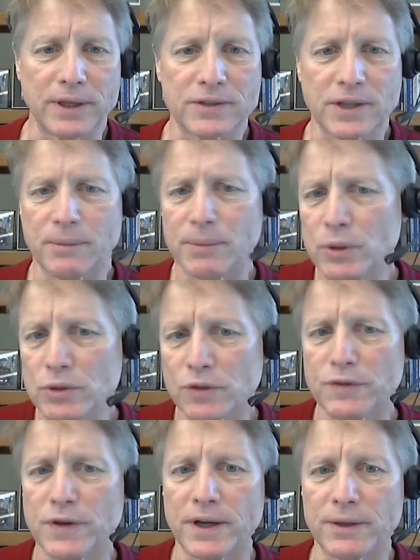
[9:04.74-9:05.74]
of being, say, a
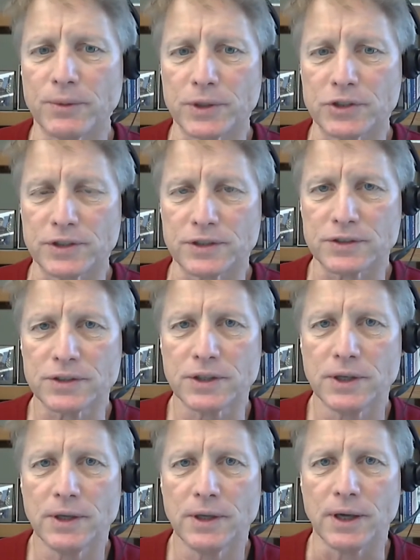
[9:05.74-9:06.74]
mutual fund, which is
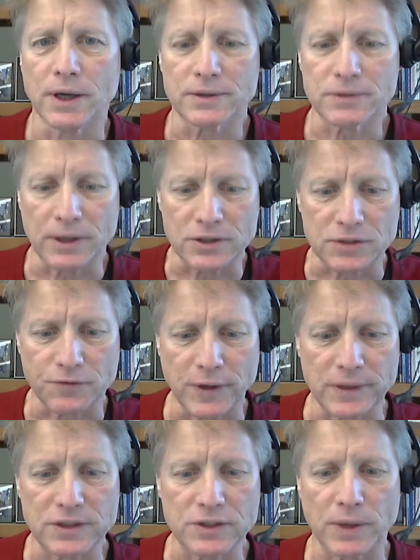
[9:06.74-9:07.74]
a, a
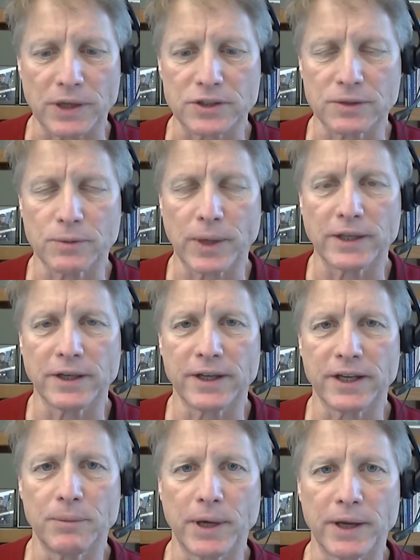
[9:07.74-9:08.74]
fund structured
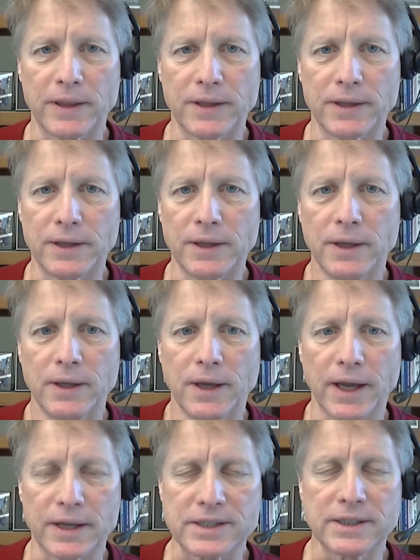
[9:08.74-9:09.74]
regulated by the
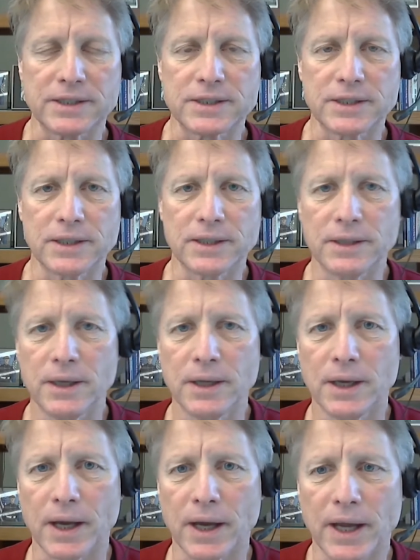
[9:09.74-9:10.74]
SEC.
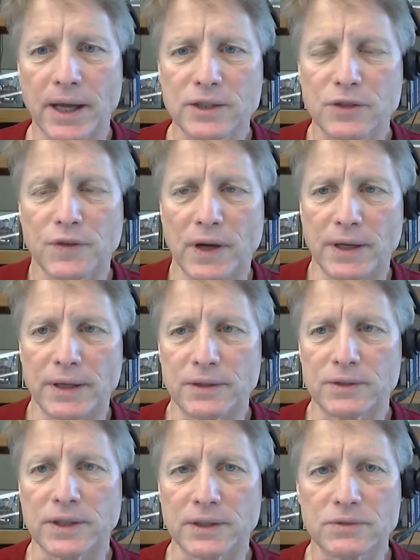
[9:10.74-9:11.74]
A hedge fund
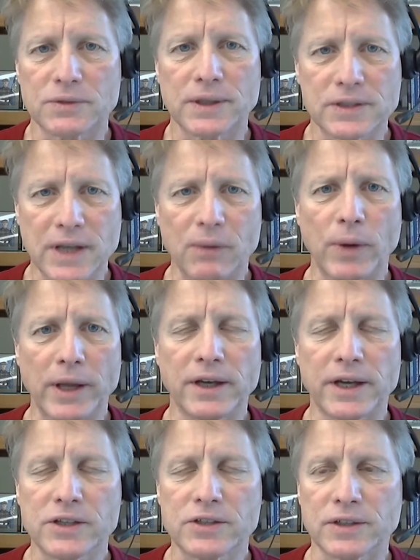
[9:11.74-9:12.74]
is it's it's got
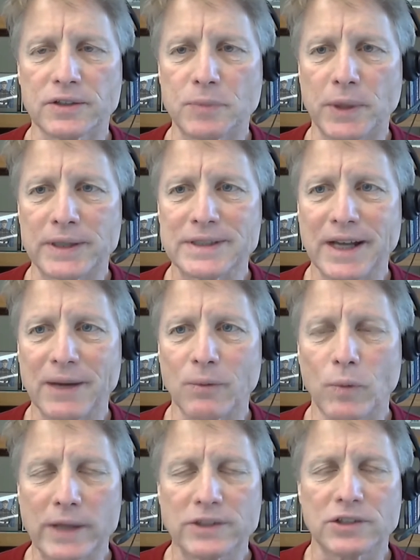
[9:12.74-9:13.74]
regulations, but it's
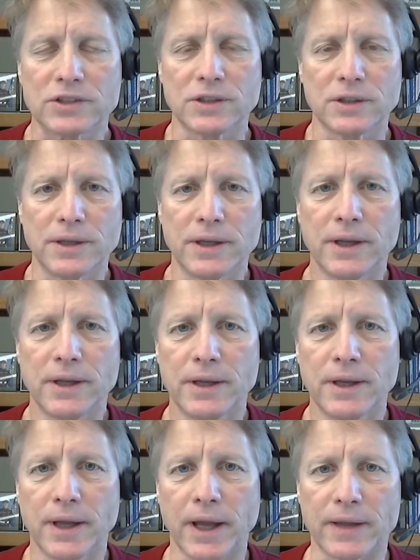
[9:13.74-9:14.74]
not registered,
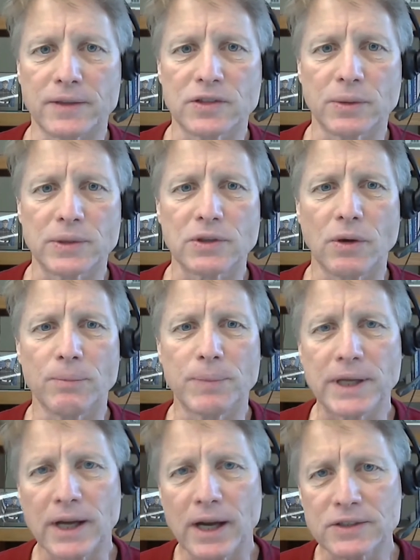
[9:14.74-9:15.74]
and so it's
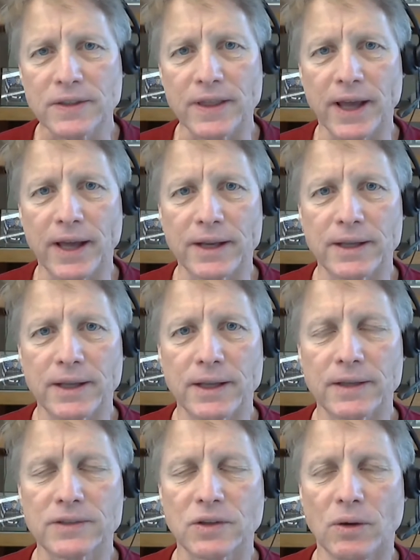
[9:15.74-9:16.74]
because of that
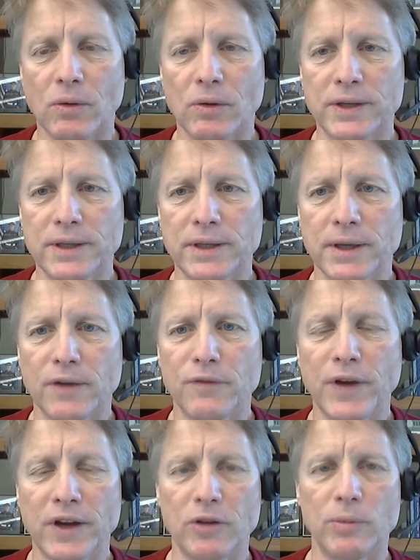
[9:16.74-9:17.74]
it's only
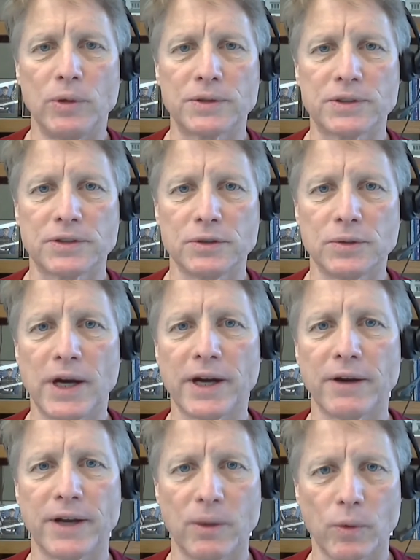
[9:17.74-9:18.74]
available to
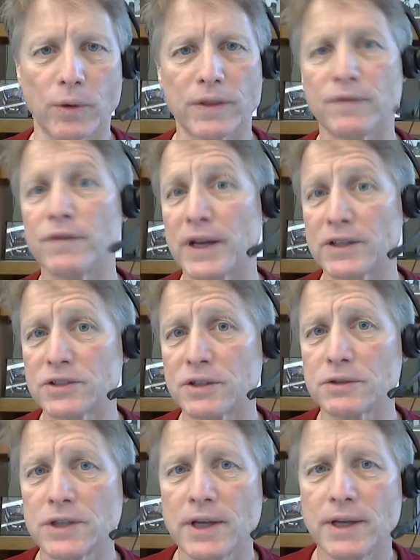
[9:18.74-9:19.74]
higher net worth
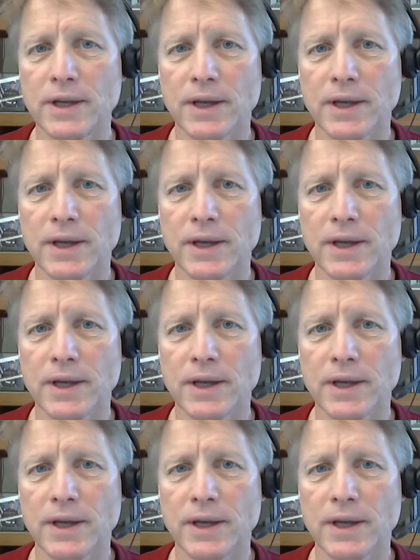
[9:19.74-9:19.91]
investors.